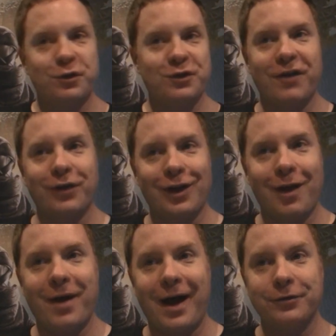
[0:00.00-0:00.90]
yourself a
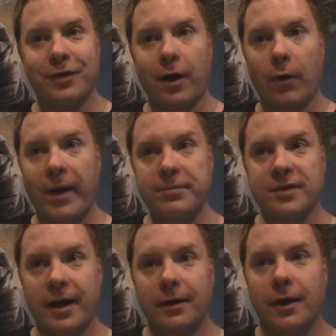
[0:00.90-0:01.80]
clubhouse on our
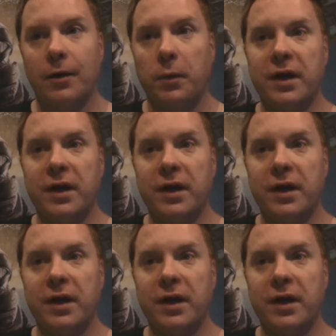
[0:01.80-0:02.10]
website.